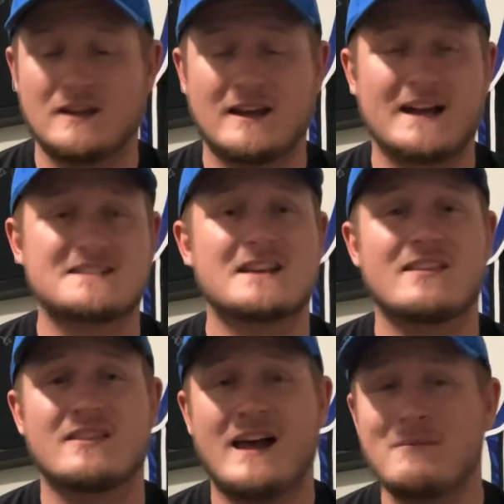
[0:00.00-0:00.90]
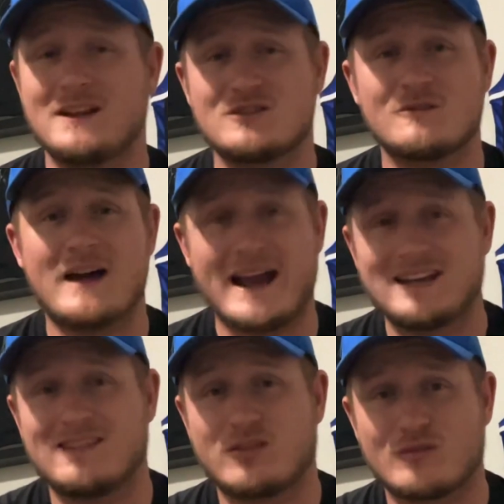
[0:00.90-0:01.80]
Guys, that makes you
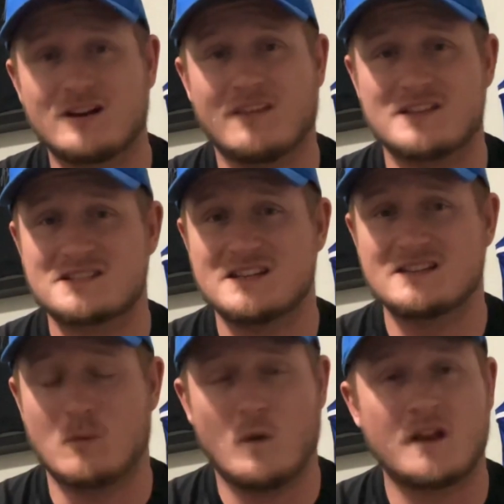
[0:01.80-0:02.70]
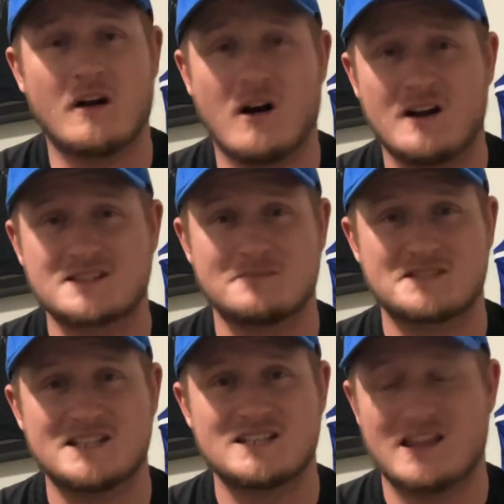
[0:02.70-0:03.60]
9-3 on the season. What an awesome
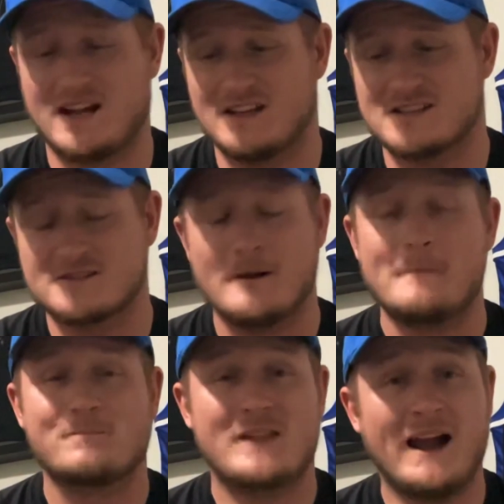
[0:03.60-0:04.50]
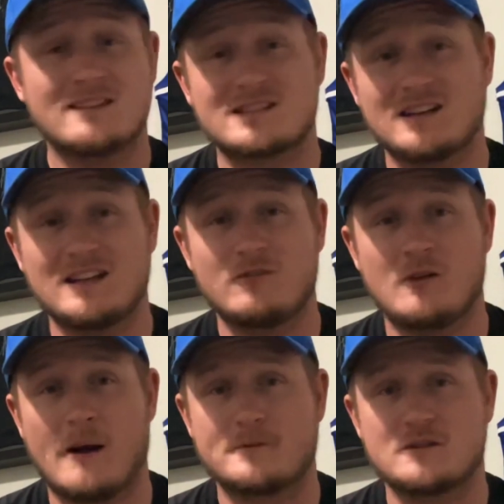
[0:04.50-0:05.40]
season that is. That's going to give you
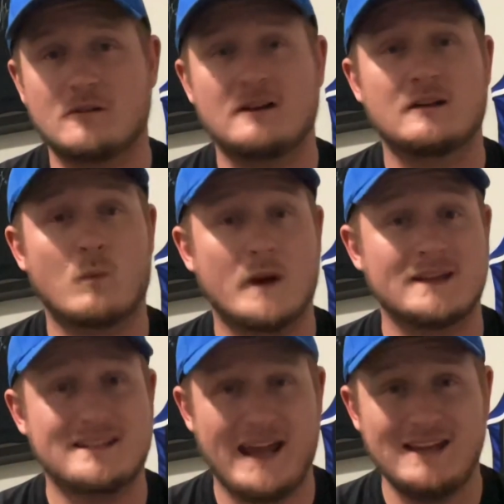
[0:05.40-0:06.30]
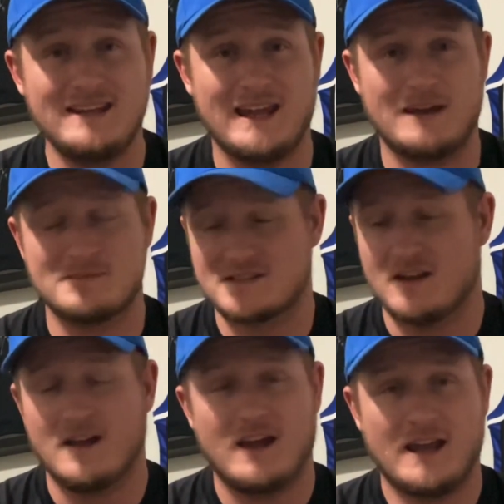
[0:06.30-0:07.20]
an opportunity to win 10 games
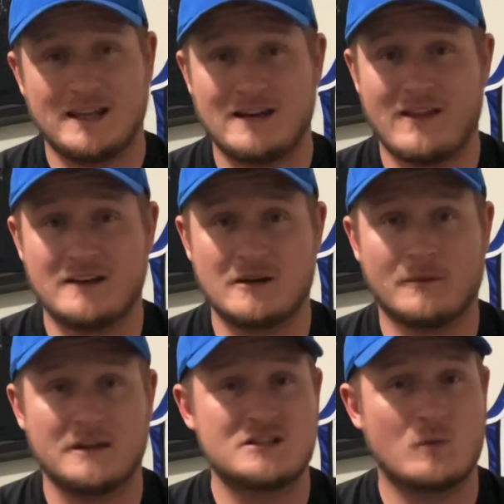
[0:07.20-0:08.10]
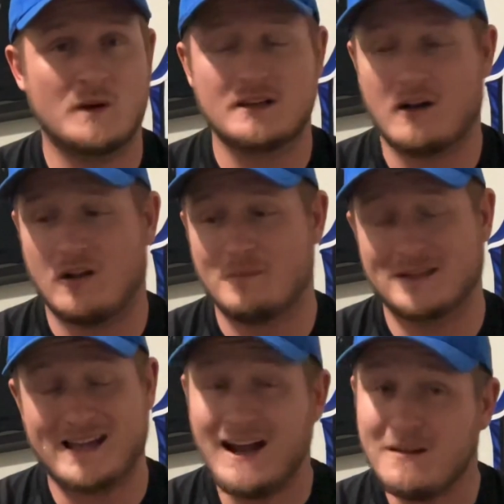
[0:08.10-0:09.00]
and get in that double-digit win column
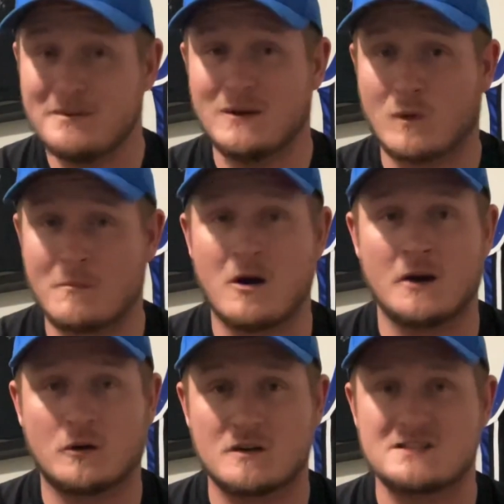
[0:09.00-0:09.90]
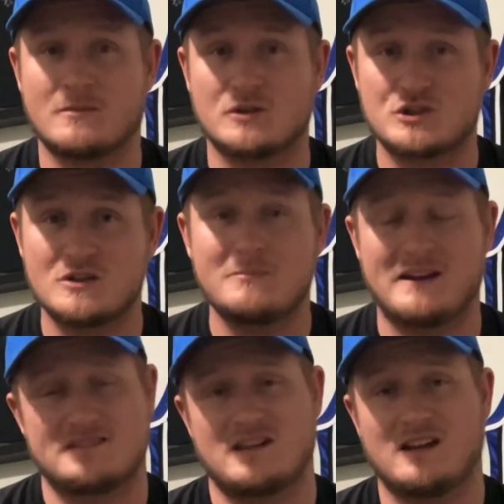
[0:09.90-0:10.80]
and kind of be where Mario Cristobal should be
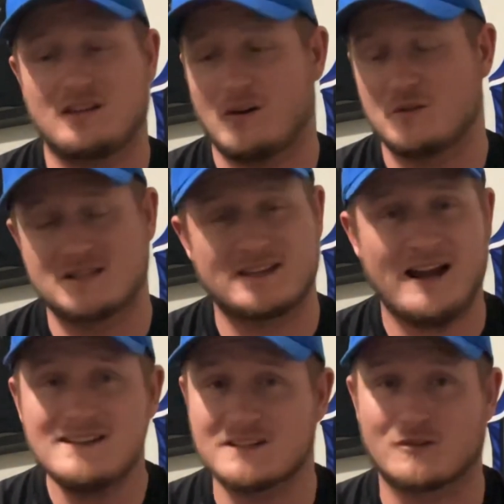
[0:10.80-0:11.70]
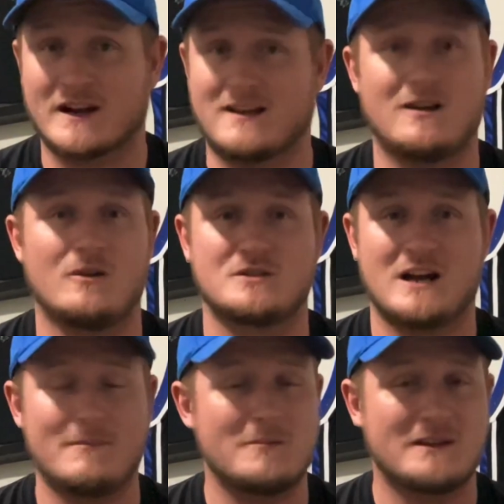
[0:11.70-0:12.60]
as a head coach. The guy's a great coach.
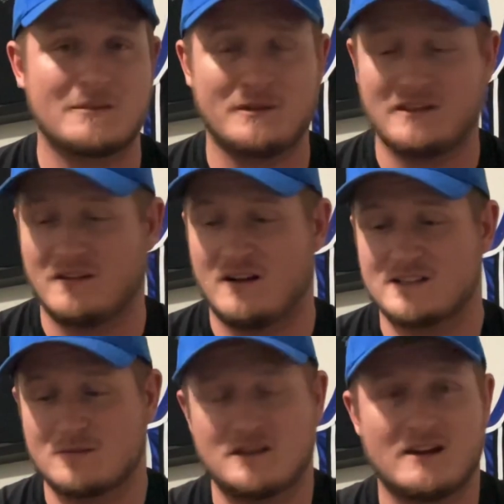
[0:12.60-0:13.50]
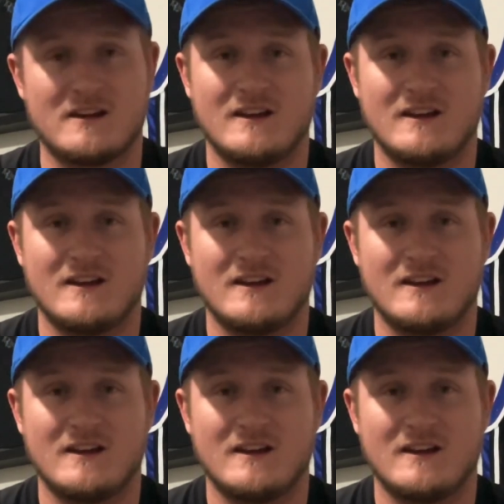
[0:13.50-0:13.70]
I'm going to be completely honest with you.